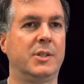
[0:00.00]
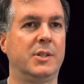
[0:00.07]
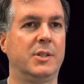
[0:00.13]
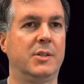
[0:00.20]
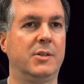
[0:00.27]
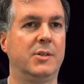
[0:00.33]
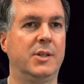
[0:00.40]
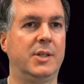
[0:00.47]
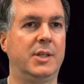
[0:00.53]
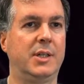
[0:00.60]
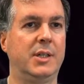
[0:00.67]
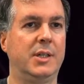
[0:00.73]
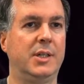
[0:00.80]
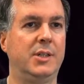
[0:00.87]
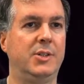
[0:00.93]
Alright,
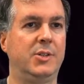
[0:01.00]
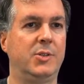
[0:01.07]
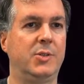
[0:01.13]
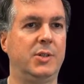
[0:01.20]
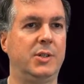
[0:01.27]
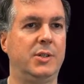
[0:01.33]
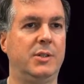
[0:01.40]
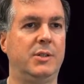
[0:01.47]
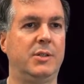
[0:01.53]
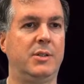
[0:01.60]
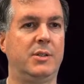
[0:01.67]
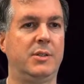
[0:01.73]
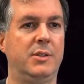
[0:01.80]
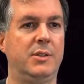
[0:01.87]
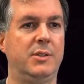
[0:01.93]
can I do it
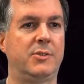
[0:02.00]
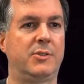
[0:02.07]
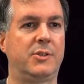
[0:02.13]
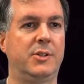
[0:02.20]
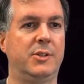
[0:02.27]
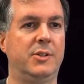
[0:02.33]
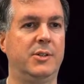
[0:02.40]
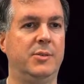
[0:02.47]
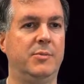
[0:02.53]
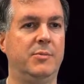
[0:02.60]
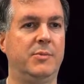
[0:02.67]
this time?